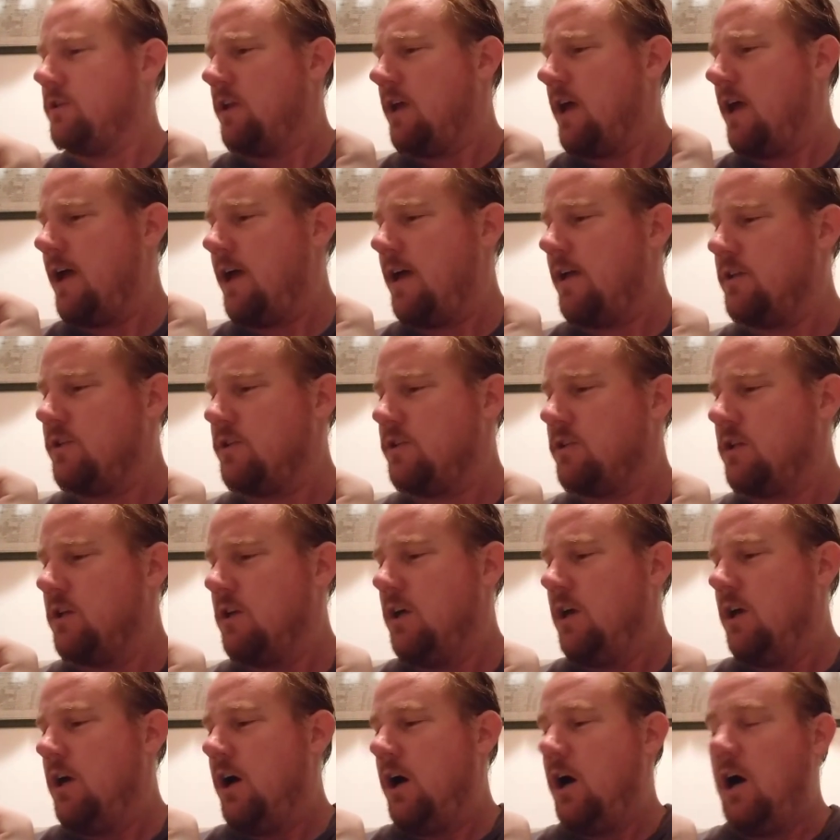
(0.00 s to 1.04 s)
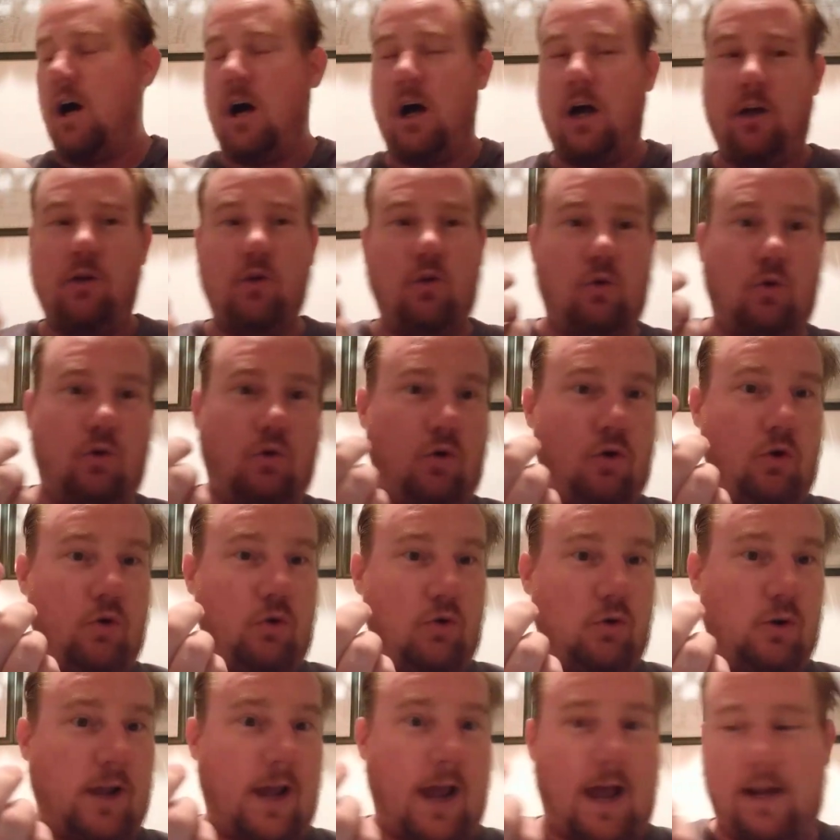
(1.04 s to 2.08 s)
It has your
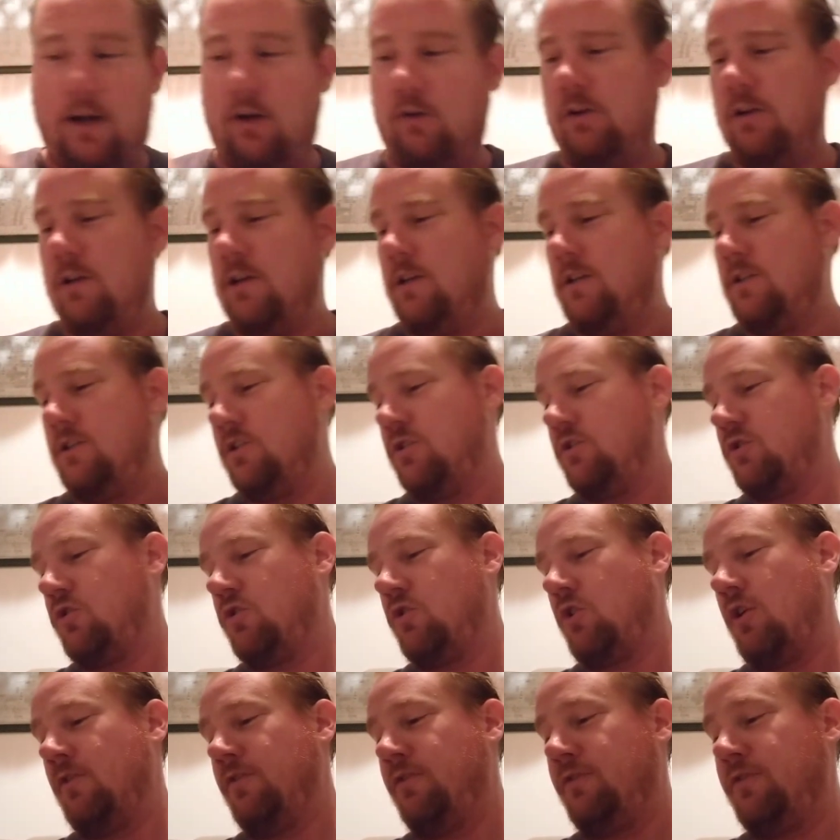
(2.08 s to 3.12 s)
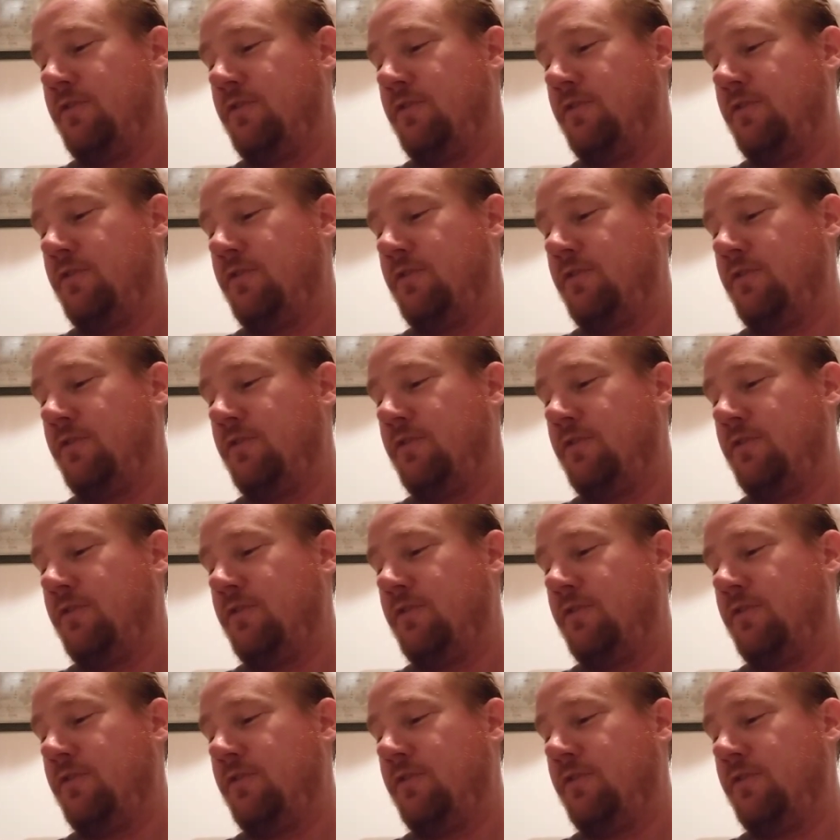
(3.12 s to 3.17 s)
calories, it's got